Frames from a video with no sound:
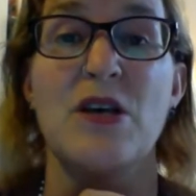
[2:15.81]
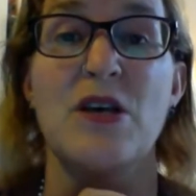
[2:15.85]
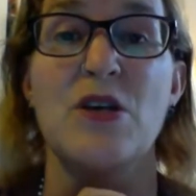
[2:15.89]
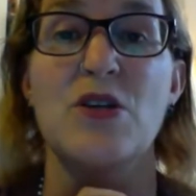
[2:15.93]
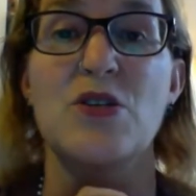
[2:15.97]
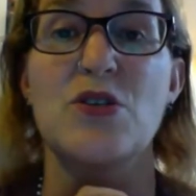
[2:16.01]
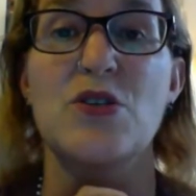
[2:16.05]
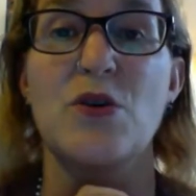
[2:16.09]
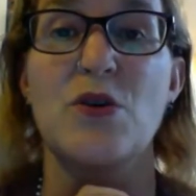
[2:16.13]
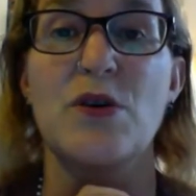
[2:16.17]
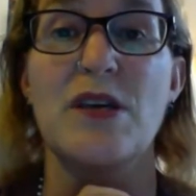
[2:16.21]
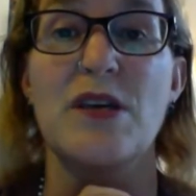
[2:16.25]

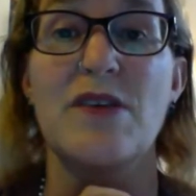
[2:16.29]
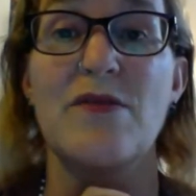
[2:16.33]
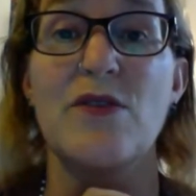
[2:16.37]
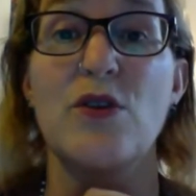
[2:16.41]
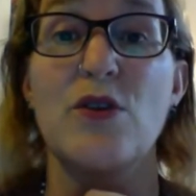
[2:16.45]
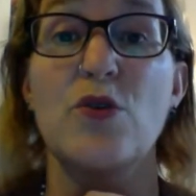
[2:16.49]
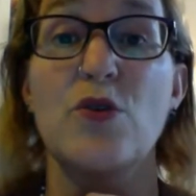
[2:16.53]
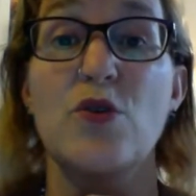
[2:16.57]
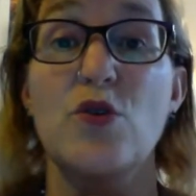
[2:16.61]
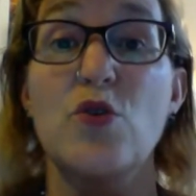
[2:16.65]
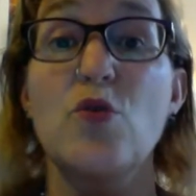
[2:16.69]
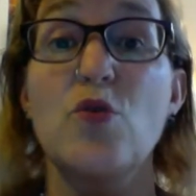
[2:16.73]
So even
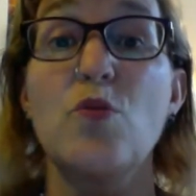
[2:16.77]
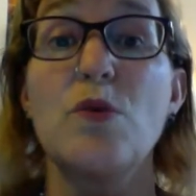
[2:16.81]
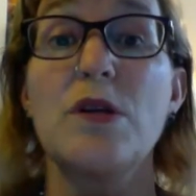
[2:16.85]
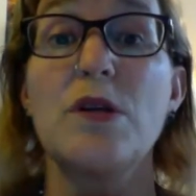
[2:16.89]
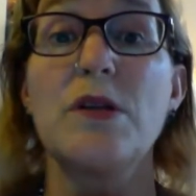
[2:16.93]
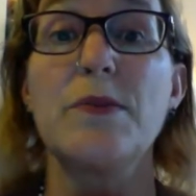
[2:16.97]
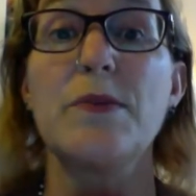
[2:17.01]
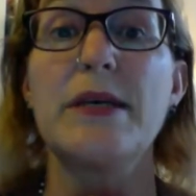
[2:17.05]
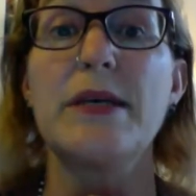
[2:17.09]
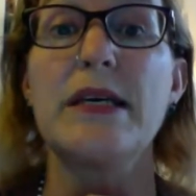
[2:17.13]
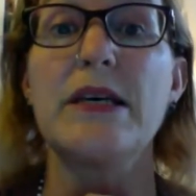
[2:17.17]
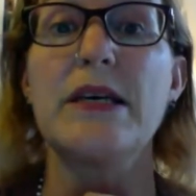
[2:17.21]
though you
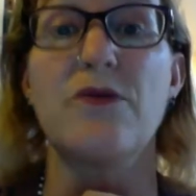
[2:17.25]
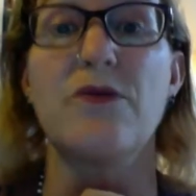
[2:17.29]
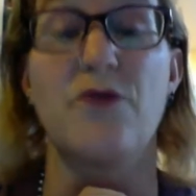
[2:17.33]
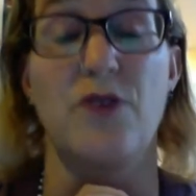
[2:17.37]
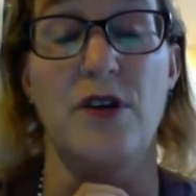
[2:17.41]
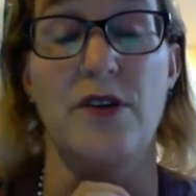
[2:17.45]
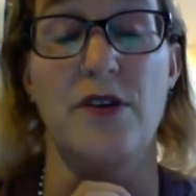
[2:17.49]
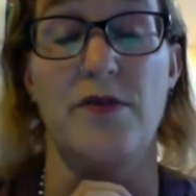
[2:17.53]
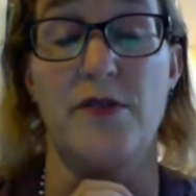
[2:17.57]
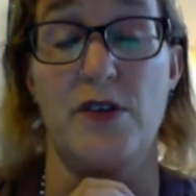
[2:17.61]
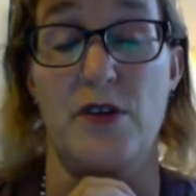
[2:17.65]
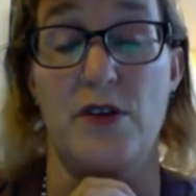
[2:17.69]
will be in
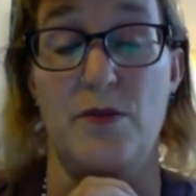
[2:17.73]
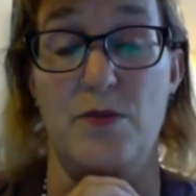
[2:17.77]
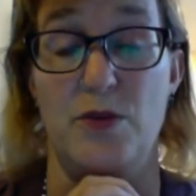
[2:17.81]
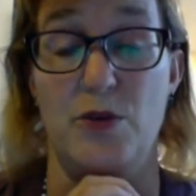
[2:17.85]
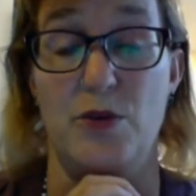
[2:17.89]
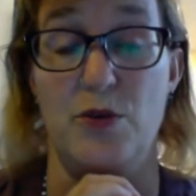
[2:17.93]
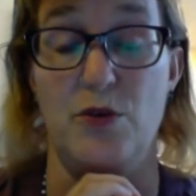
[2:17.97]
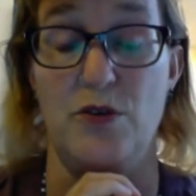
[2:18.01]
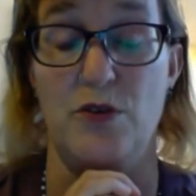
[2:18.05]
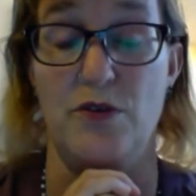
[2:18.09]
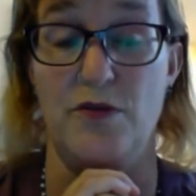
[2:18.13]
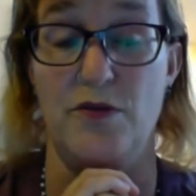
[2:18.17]
front of a
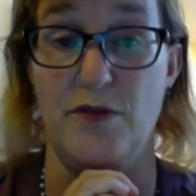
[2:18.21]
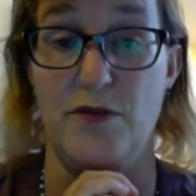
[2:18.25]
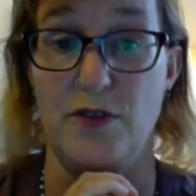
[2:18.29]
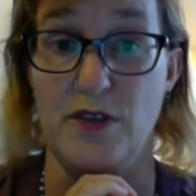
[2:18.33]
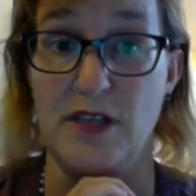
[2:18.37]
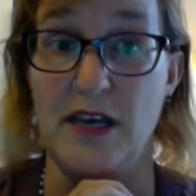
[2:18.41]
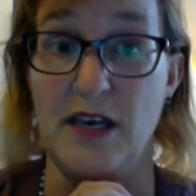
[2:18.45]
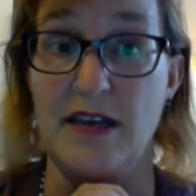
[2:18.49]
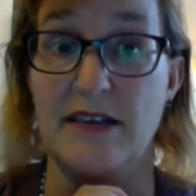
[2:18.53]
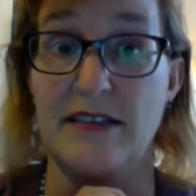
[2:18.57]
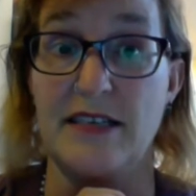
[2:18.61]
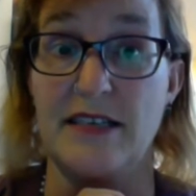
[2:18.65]
computer for a
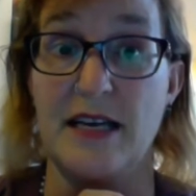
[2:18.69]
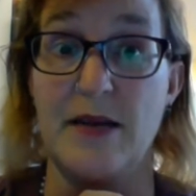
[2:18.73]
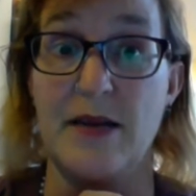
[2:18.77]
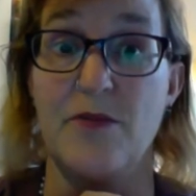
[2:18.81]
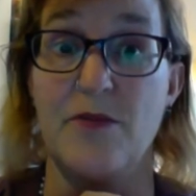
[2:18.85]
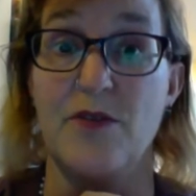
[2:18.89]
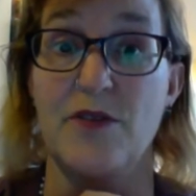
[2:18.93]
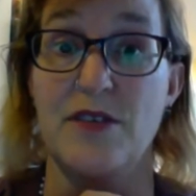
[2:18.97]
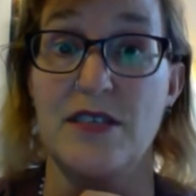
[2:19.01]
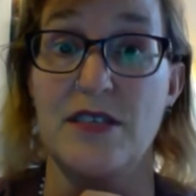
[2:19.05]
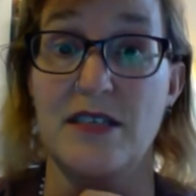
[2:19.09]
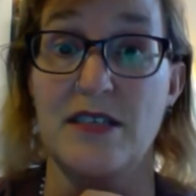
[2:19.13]
lot of time
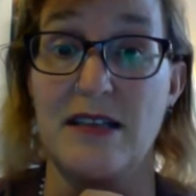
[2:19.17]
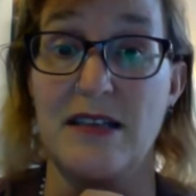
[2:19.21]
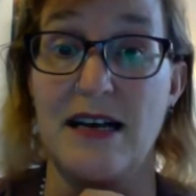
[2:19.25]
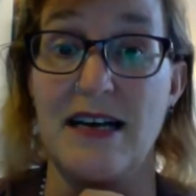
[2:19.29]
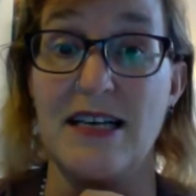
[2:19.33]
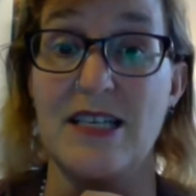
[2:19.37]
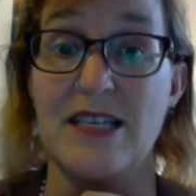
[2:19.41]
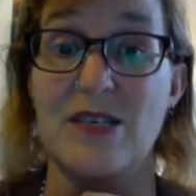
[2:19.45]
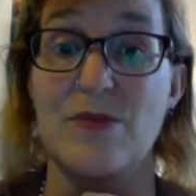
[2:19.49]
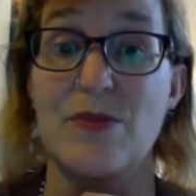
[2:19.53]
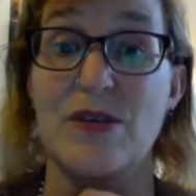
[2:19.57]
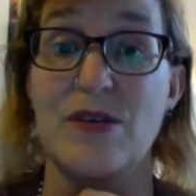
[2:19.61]
for this
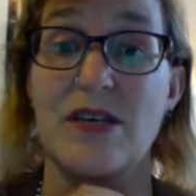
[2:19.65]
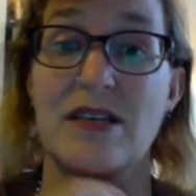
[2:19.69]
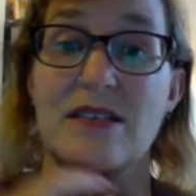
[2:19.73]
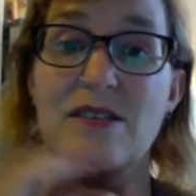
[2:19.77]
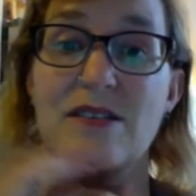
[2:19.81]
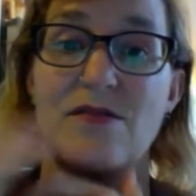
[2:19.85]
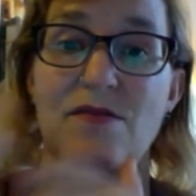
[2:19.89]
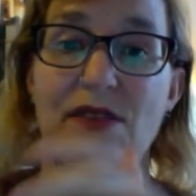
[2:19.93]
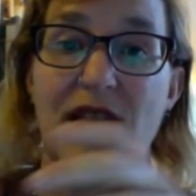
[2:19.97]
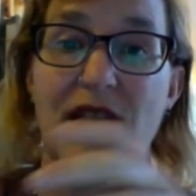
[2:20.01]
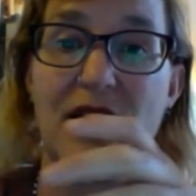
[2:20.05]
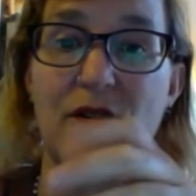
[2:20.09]
class because
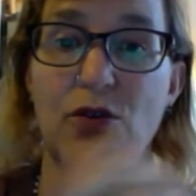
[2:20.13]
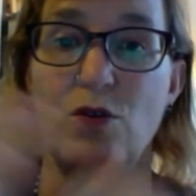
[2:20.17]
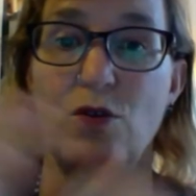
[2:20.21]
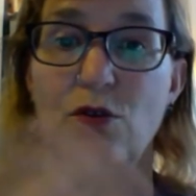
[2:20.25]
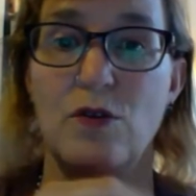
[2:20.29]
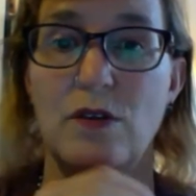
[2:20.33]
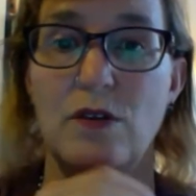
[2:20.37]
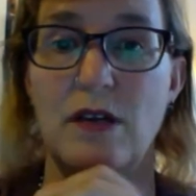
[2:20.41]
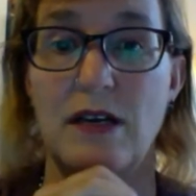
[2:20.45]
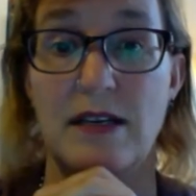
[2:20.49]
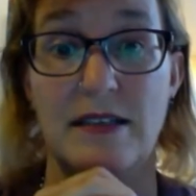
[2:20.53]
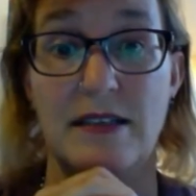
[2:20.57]
of that
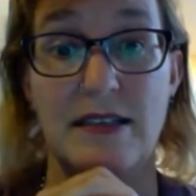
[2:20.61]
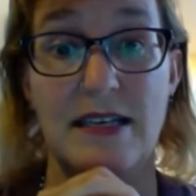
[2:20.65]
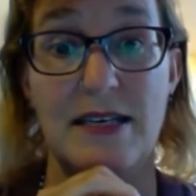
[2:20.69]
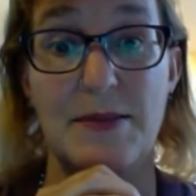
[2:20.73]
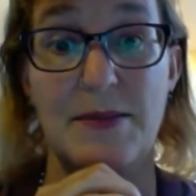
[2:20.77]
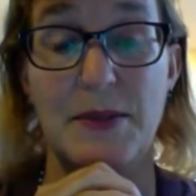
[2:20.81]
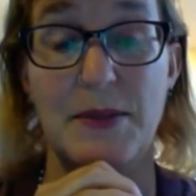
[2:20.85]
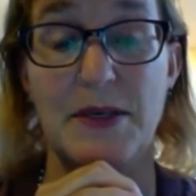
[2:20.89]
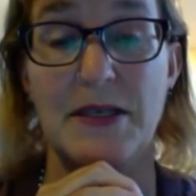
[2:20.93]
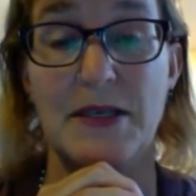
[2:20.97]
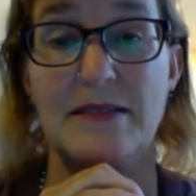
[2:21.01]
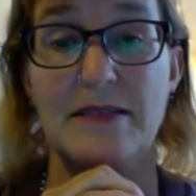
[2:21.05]
whole online
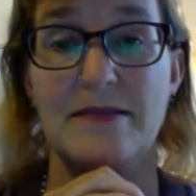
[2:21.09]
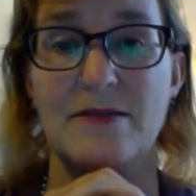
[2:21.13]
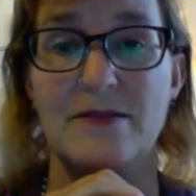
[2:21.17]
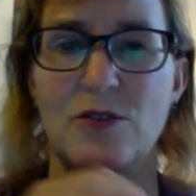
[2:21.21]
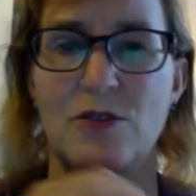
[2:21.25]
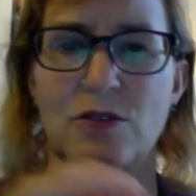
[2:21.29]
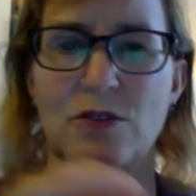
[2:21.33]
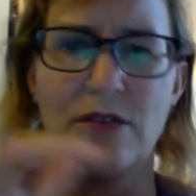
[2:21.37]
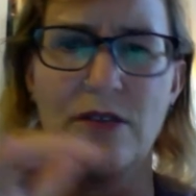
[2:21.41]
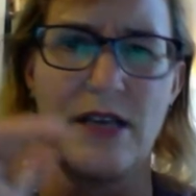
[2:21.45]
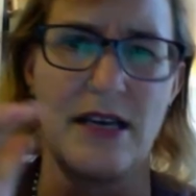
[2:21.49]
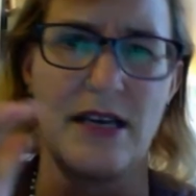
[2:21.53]
part, the
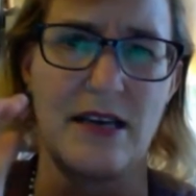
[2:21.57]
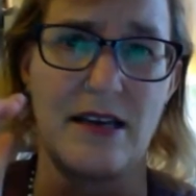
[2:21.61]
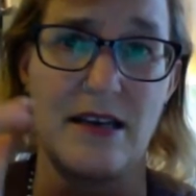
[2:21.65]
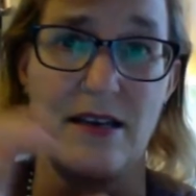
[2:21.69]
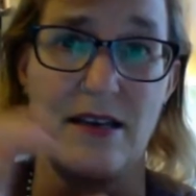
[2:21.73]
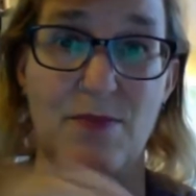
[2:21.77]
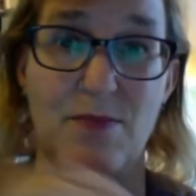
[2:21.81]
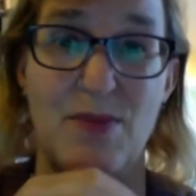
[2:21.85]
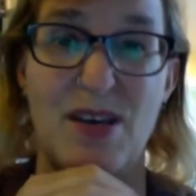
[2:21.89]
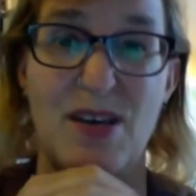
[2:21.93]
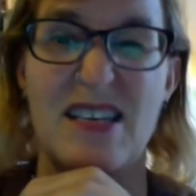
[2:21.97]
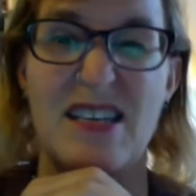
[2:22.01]
whole like
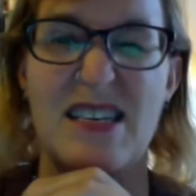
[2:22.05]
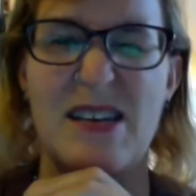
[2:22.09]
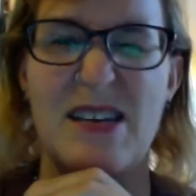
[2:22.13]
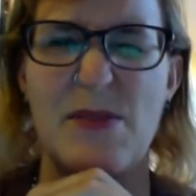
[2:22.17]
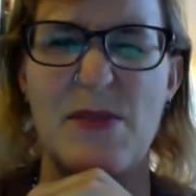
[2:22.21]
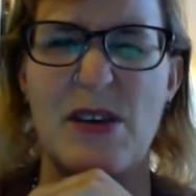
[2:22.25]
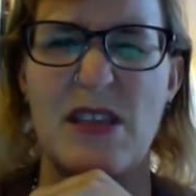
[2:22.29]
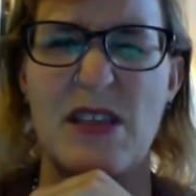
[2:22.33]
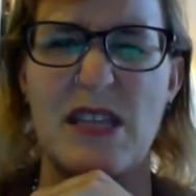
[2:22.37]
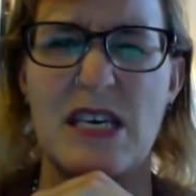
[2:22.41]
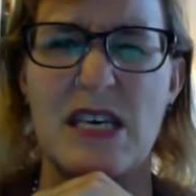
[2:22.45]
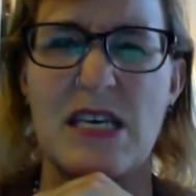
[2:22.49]

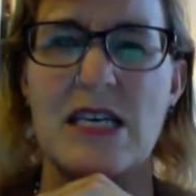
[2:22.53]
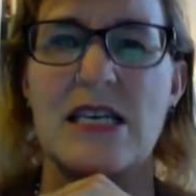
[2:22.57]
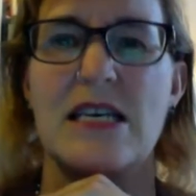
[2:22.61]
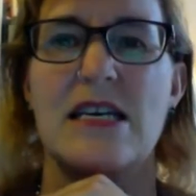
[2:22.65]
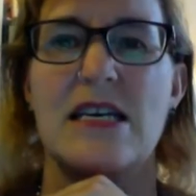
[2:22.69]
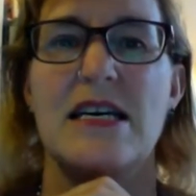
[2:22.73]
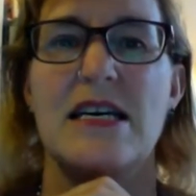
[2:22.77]
pandemic thing,